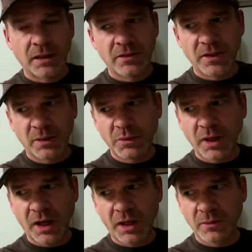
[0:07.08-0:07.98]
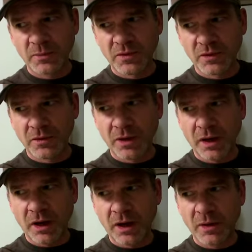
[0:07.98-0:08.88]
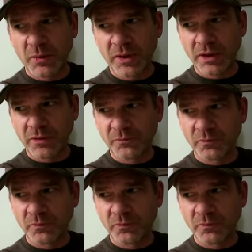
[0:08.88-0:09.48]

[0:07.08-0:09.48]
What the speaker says: Sometimes the army